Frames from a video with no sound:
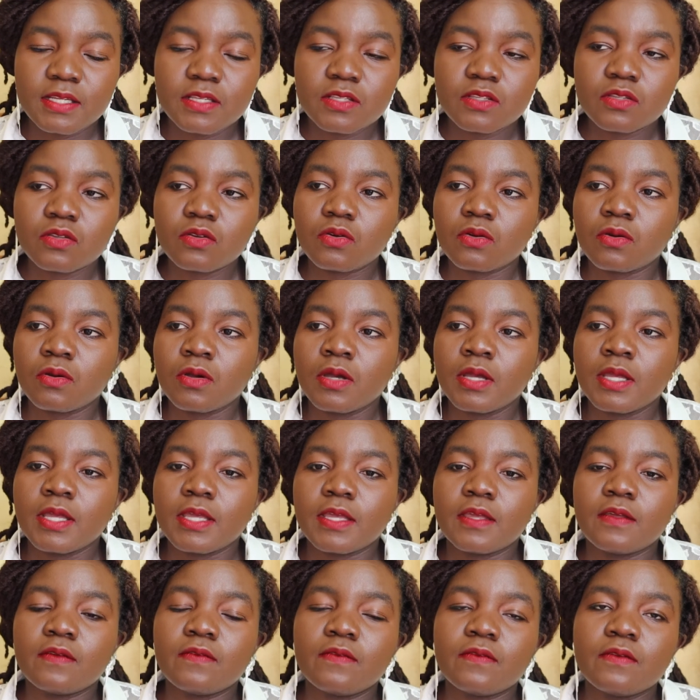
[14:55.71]
So
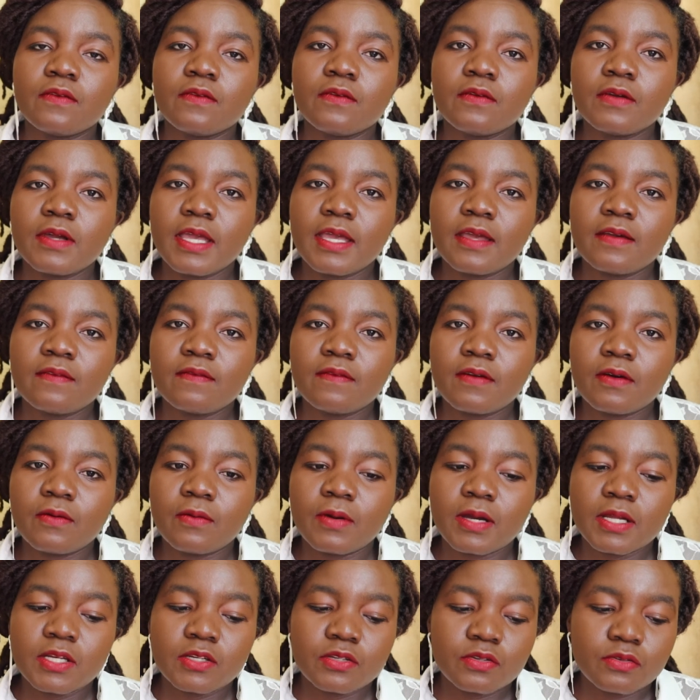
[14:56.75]
If you ever
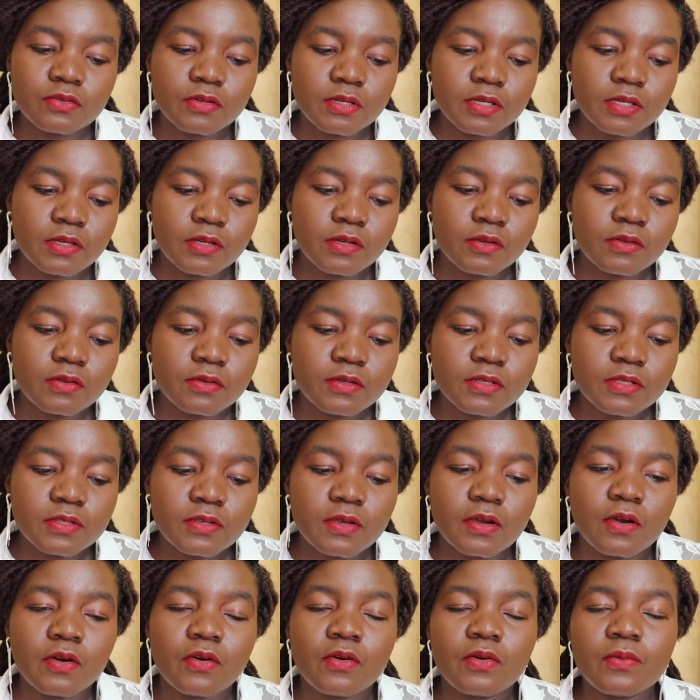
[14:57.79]
want to include
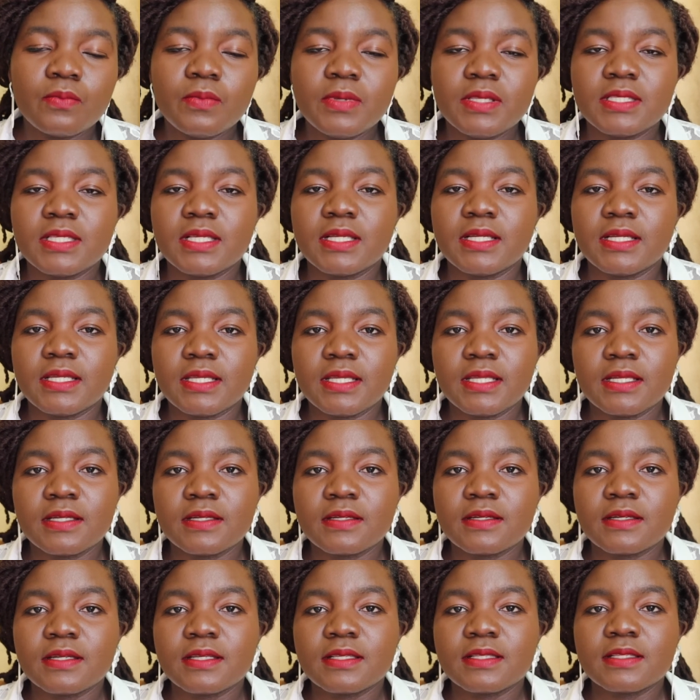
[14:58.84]
your hobbies and
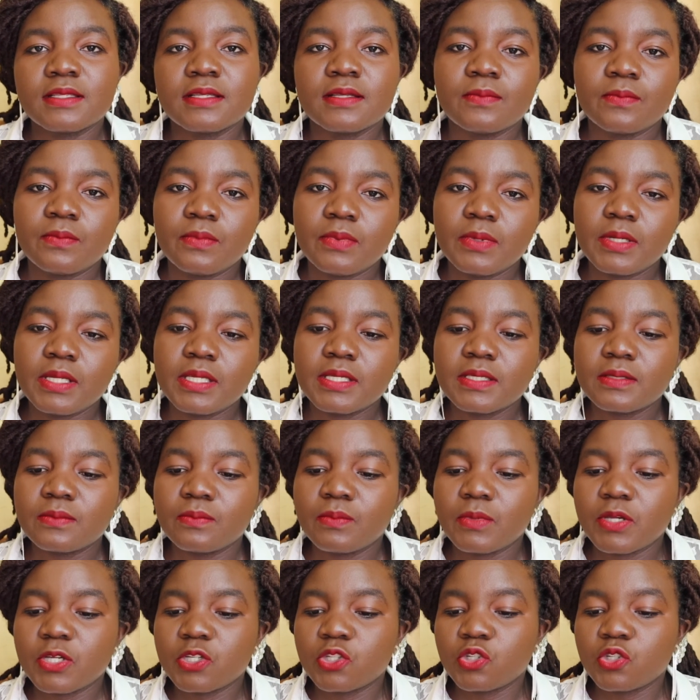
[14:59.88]
interests, please make